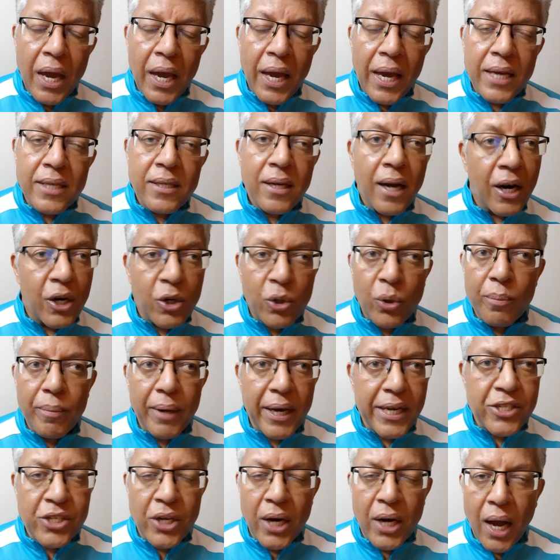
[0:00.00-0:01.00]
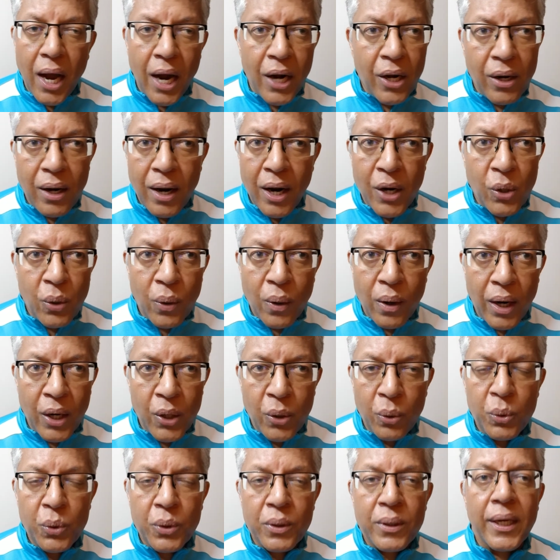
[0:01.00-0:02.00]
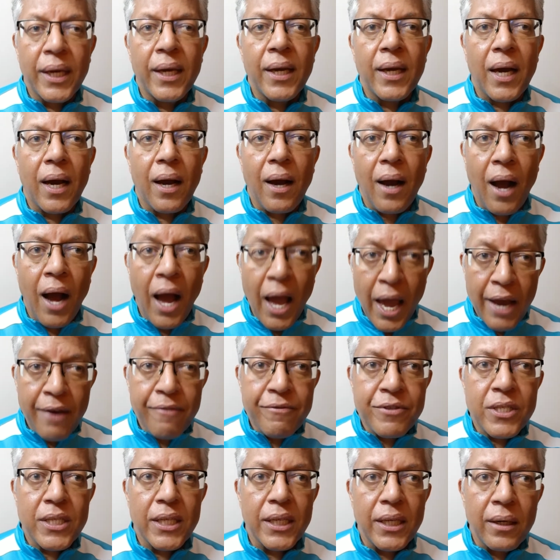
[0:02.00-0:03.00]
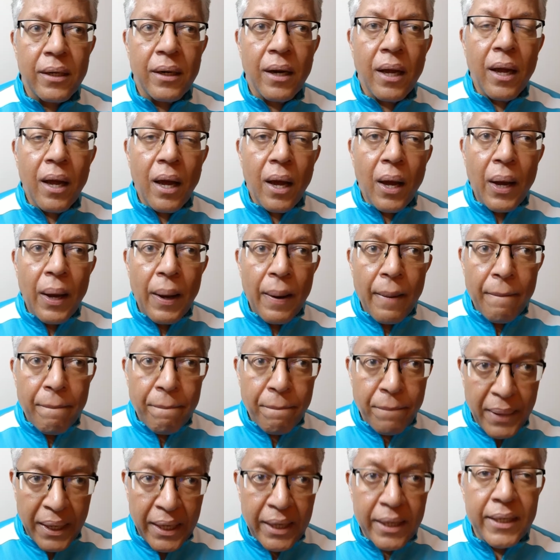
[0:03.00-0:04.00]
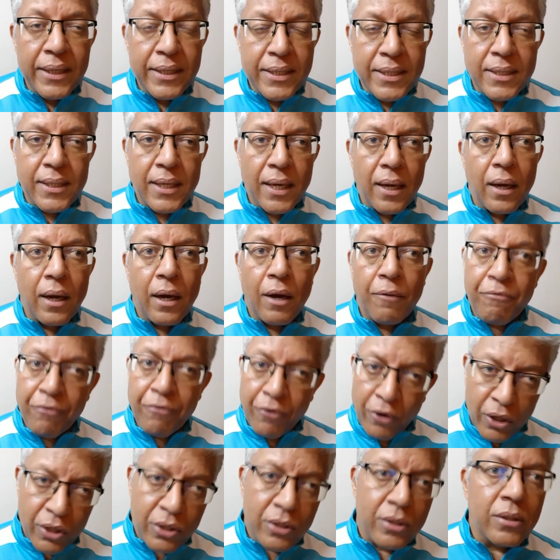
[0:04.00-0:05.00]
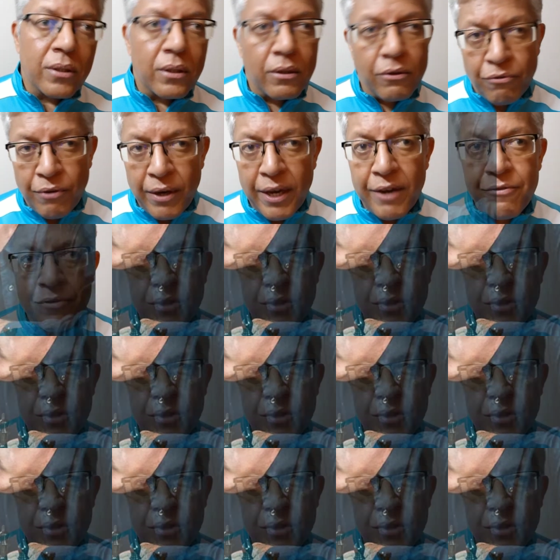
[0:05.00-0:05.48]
is hard to imagine. I don't think I have seen players. Of course, we have